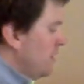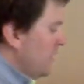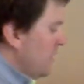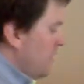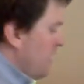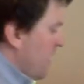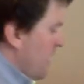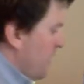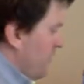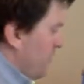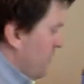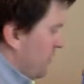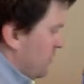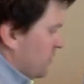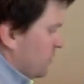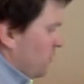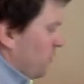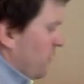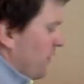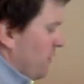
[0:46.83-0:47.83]
Now, the
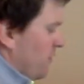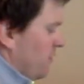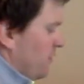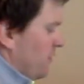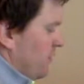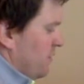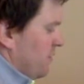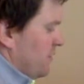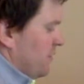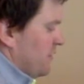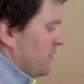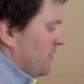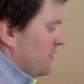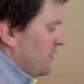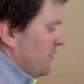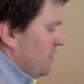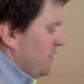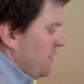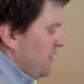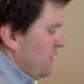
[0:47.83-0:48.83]
square root of
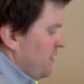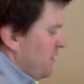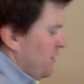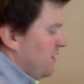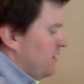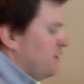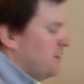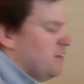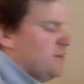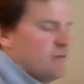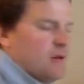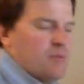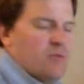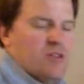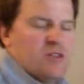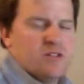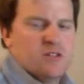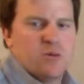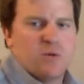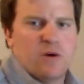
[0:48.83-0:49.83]
16, remember
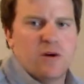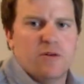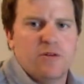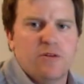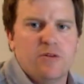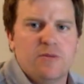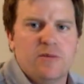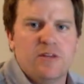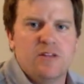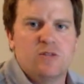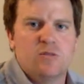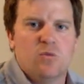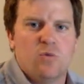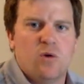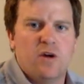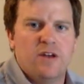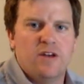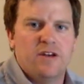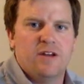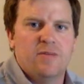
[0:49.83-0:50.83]
the square root means
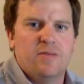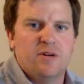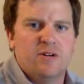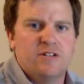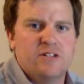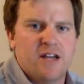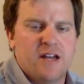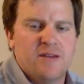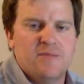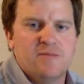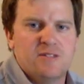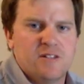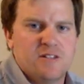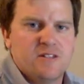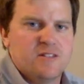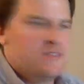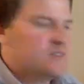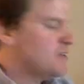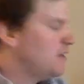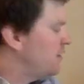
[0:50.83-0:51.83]
what number times
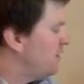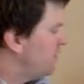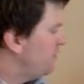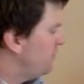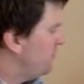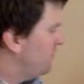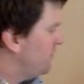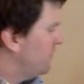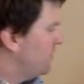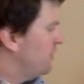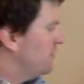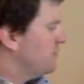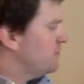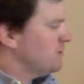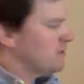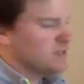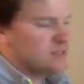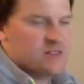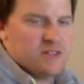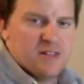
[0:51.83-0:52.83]
itself gives
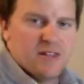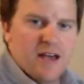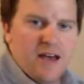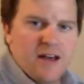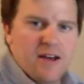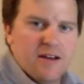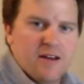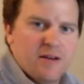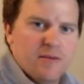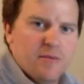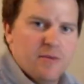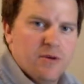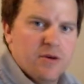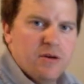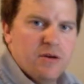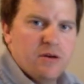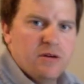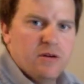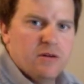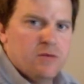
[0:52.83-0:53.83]
us that
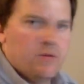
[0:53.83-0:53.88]
number.